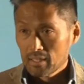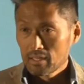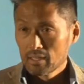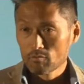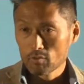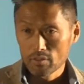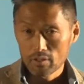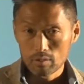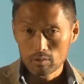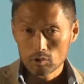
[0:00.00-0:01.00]
And for
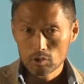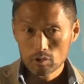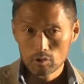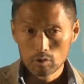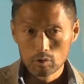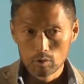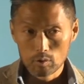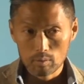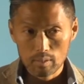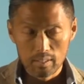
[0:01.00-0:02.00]
those
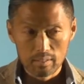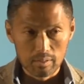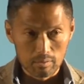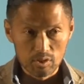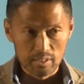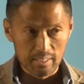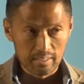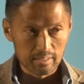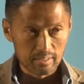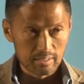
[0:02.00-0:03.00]
who know
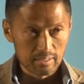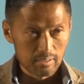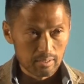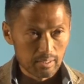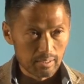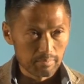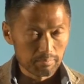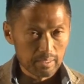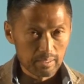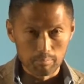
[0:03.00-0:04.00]
Standard
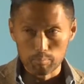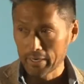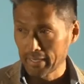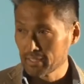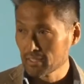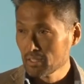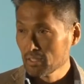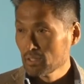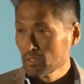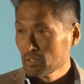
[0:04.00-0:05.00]
and the brand,
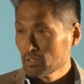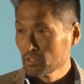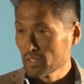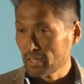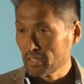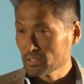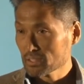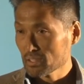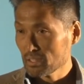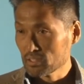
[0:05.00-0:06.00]
you
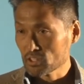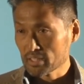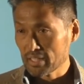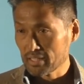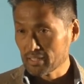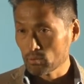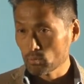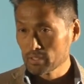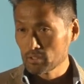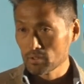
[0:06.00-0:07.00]
guys understand that
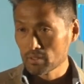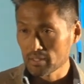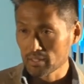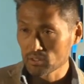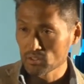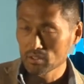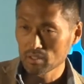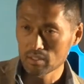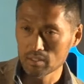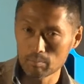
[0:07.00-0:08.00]
we do things
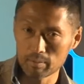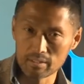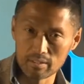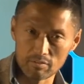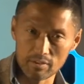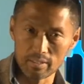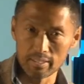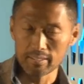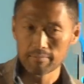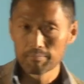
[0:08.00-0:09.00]
a little bit differently.